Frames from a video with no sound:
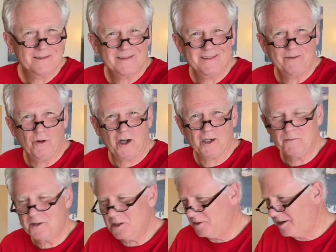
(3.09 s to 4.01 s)
Welcome
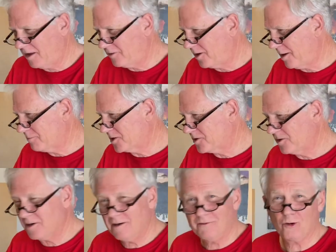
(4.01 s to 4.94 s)
to another episode
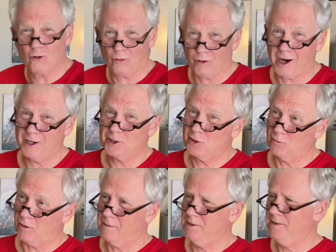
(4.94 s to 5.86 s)
of Garage
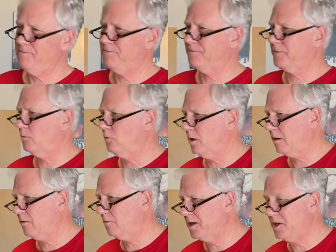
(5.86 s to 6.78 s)
Grubbin', where
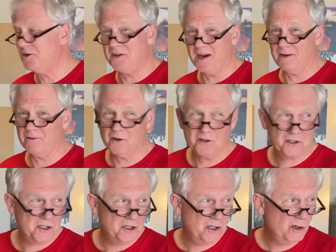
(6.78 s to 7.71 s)
we endeavor
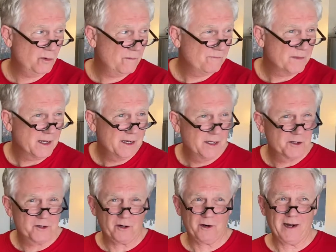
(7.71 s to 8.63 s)
to
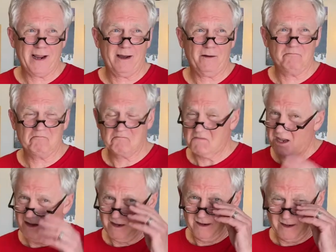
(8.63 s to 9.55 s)
turn out
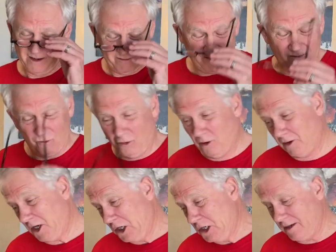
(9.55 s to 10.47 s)
really
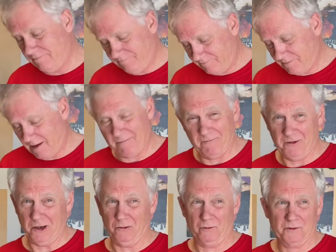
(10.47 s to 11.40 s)
good
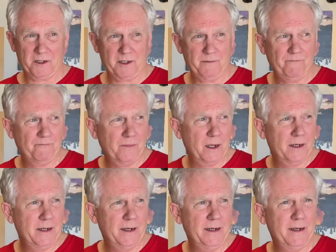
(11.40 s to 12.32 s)
videos
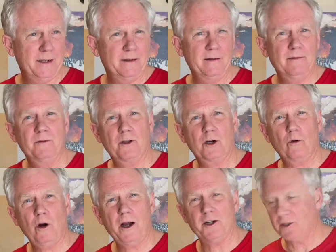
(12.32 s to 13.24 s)
in the
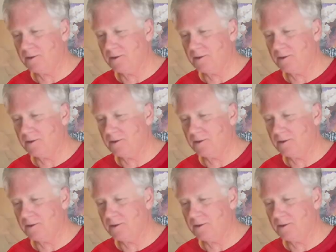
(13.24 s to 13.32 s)
garage.